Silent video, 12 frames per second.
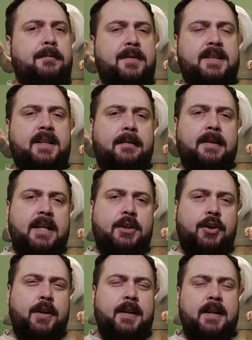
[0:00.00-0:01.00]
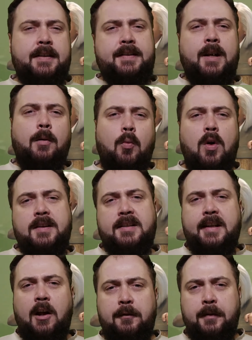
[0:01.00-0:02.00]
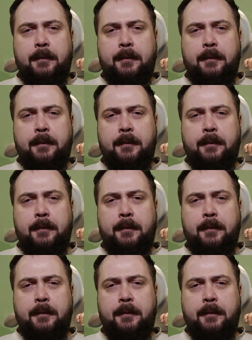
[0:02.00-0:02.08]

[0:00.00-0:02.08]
if this condition is somewhat self